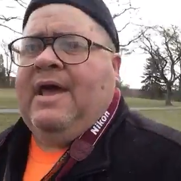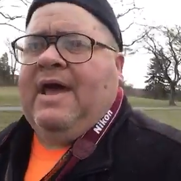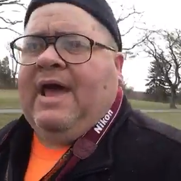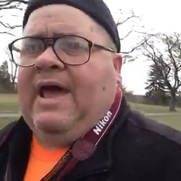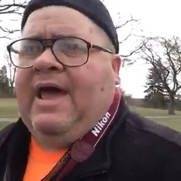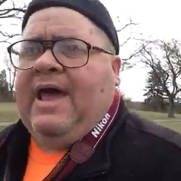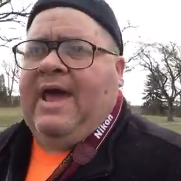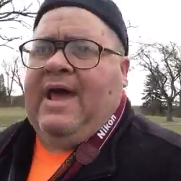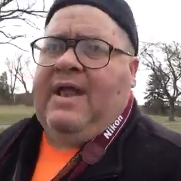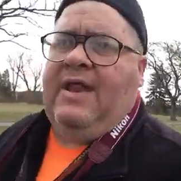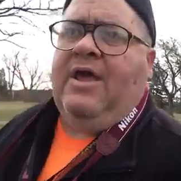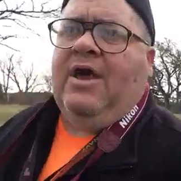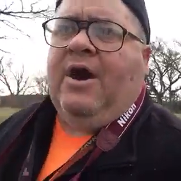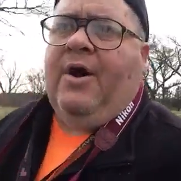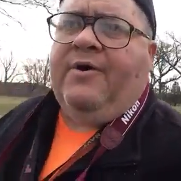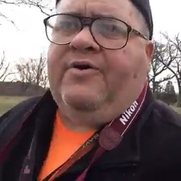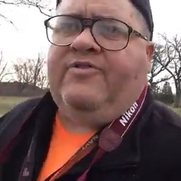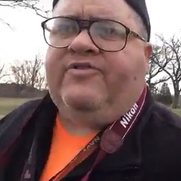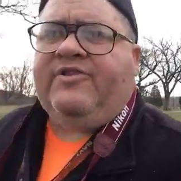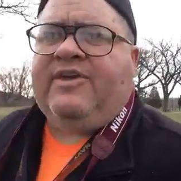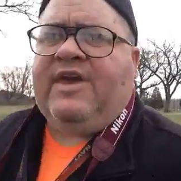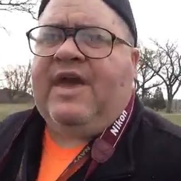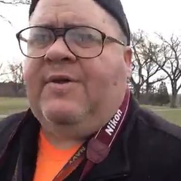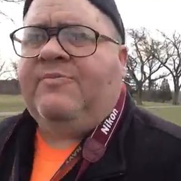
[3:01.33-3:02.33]
And he
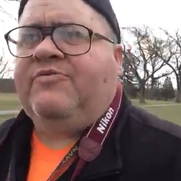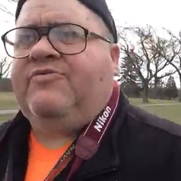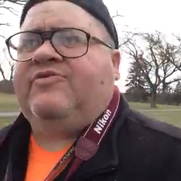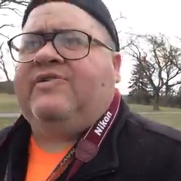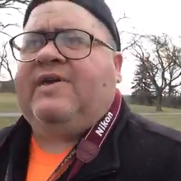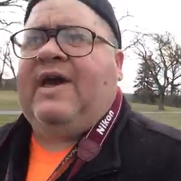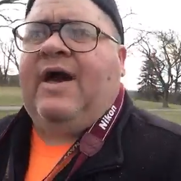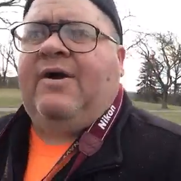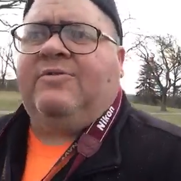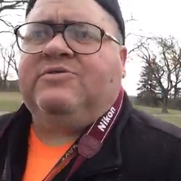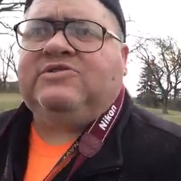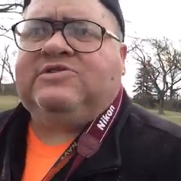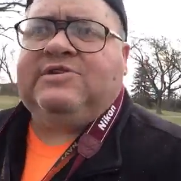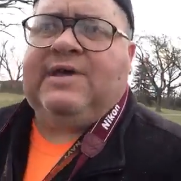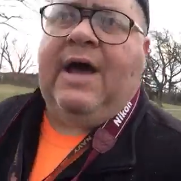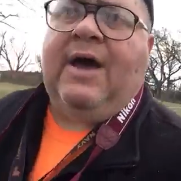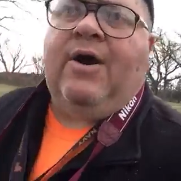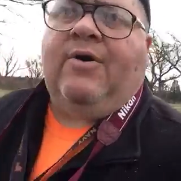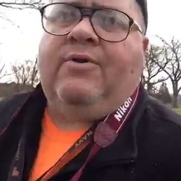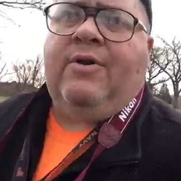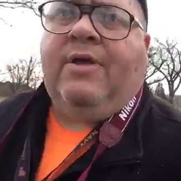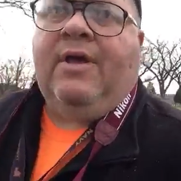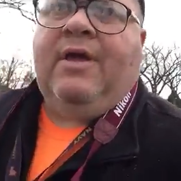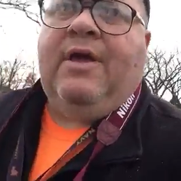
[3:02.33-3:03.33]
always kept scouts
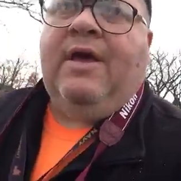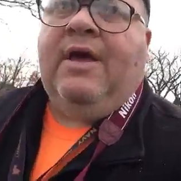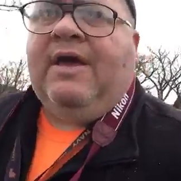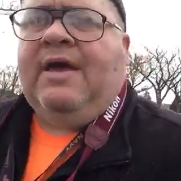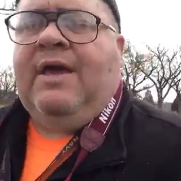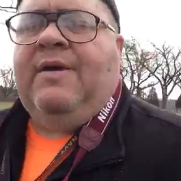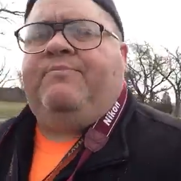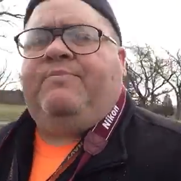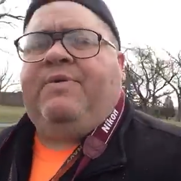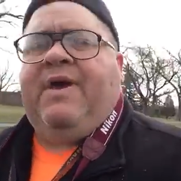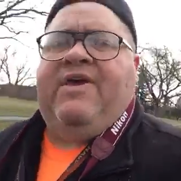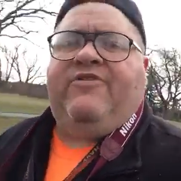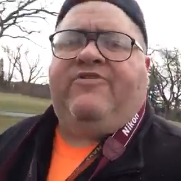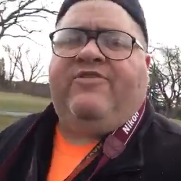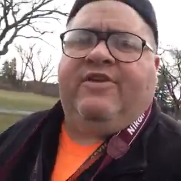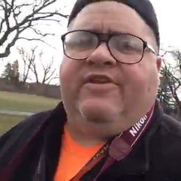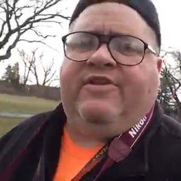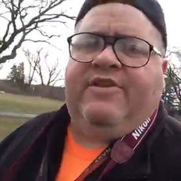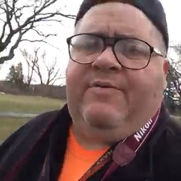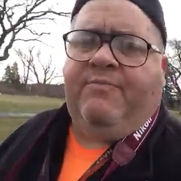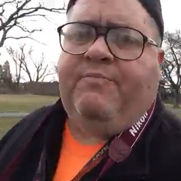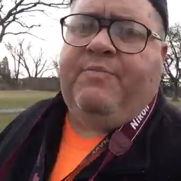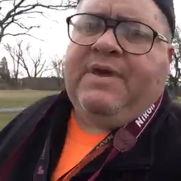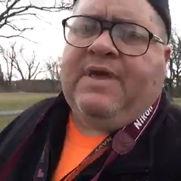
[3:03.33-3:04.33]
out. It
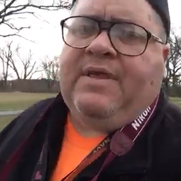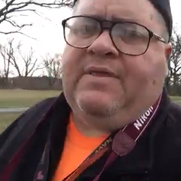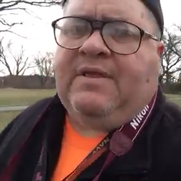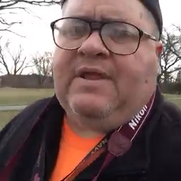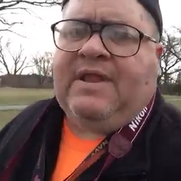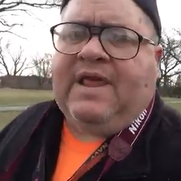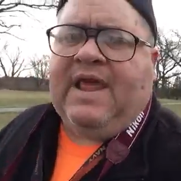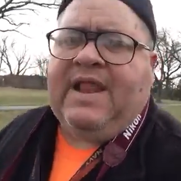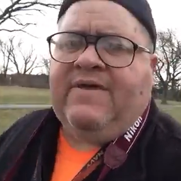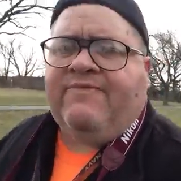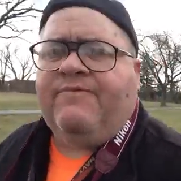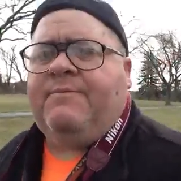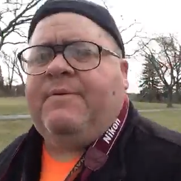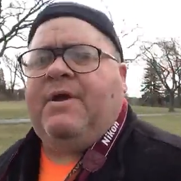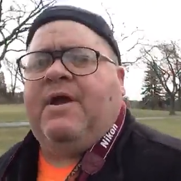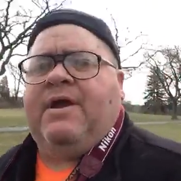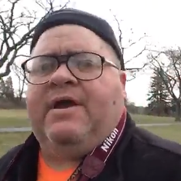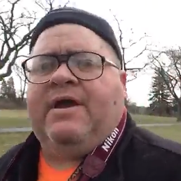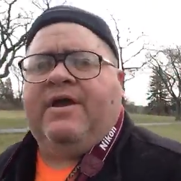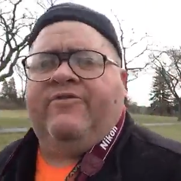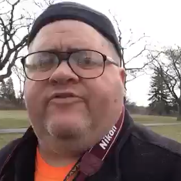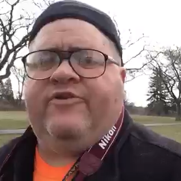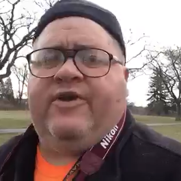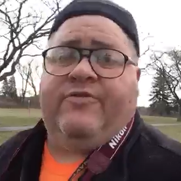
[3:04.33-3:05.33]
basically beat the Native
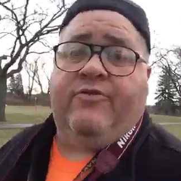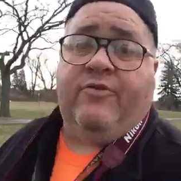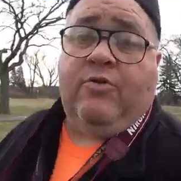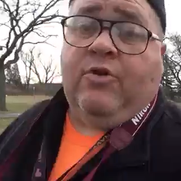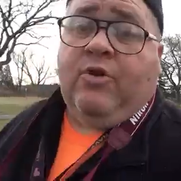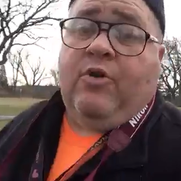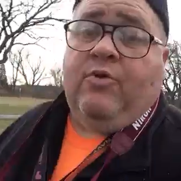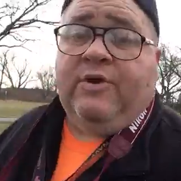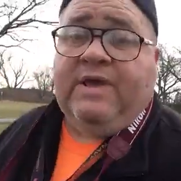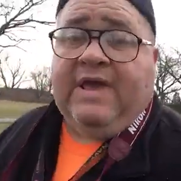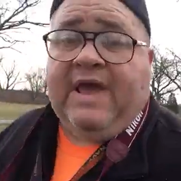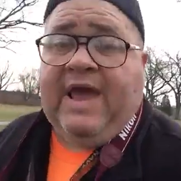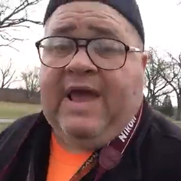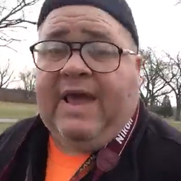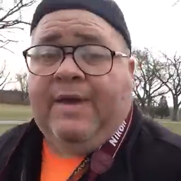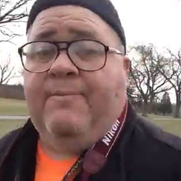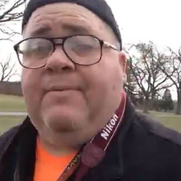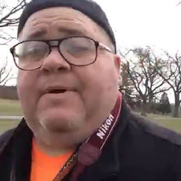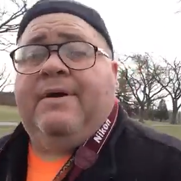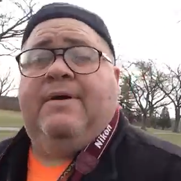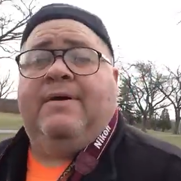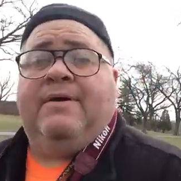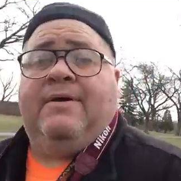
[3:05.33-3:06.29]
Americans at their own game.